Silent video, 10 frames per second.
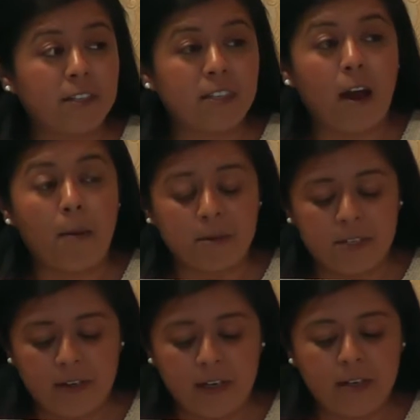the
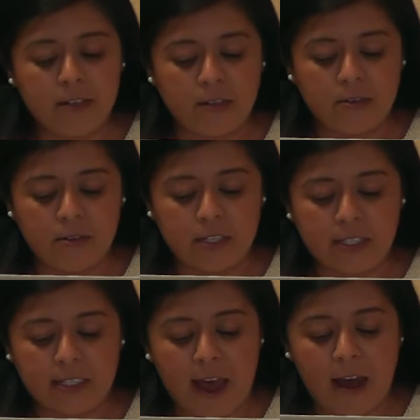opportunity to do
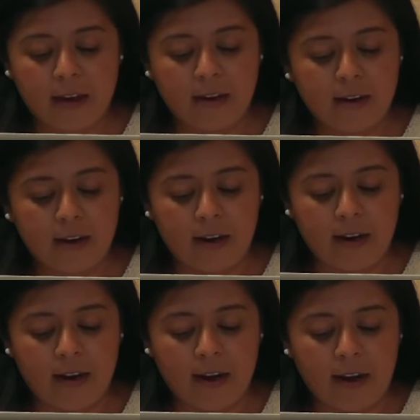just that,
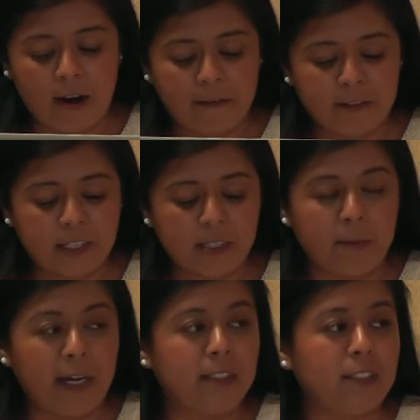and it offers a
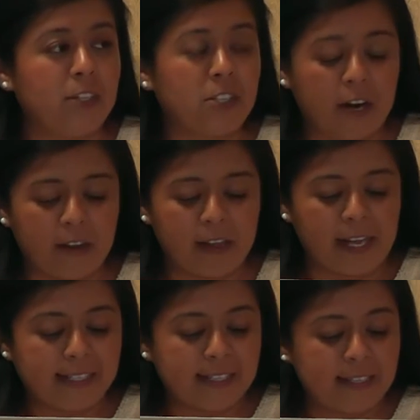space to share the
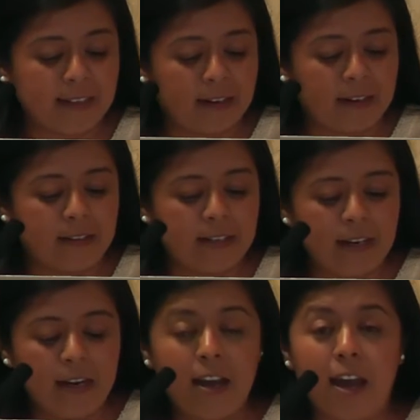lessons learned
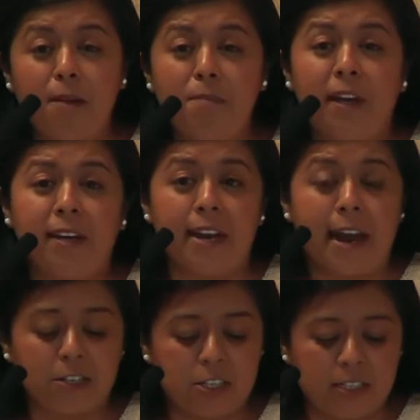and make
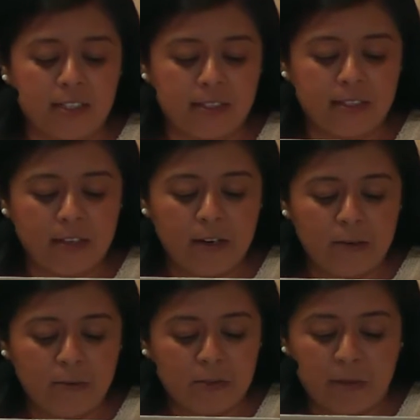connections,
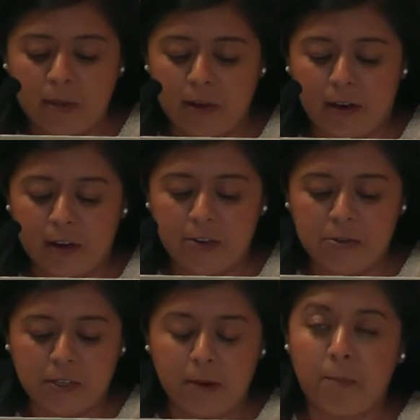which we think are
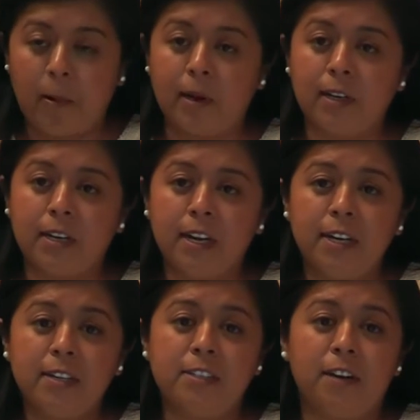hugely important
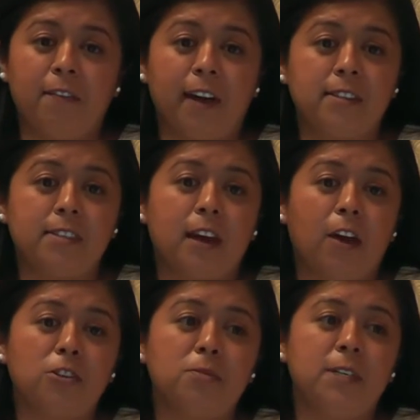to advance
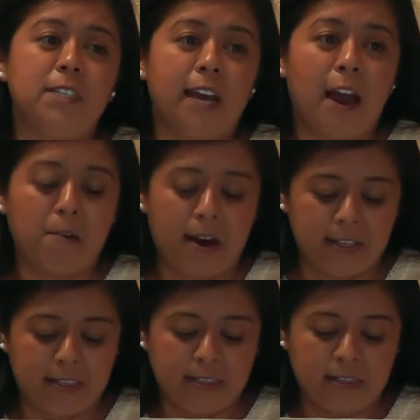LGBTI
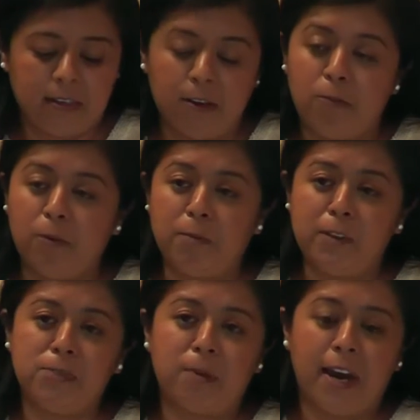rights,
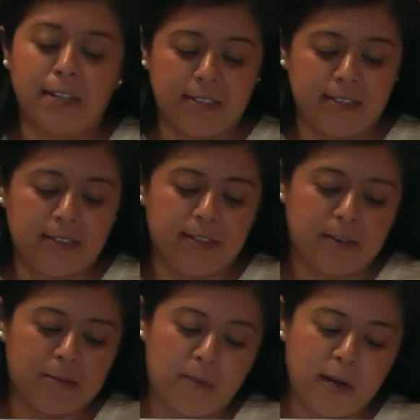women's rights,
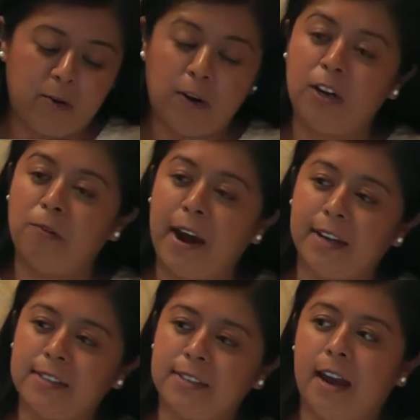minority
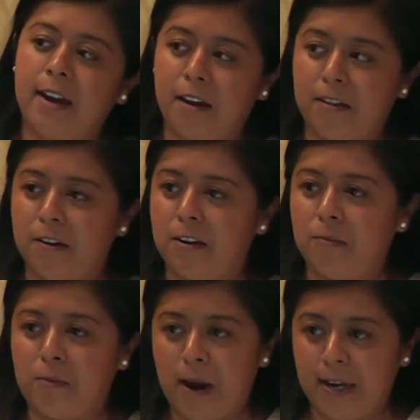rights, and other
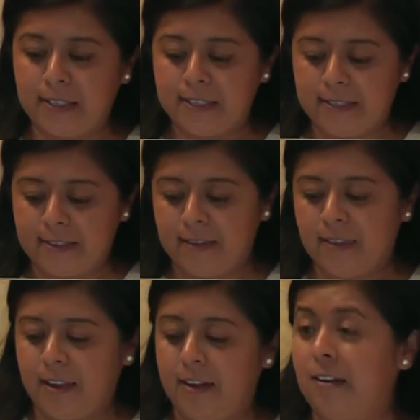human rights.
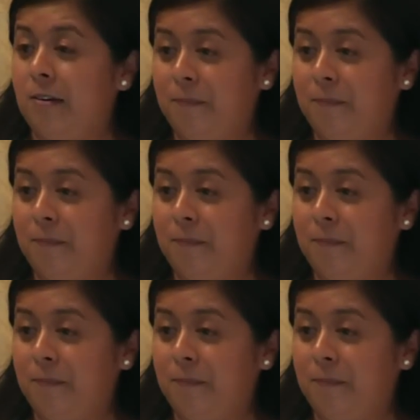Thank you.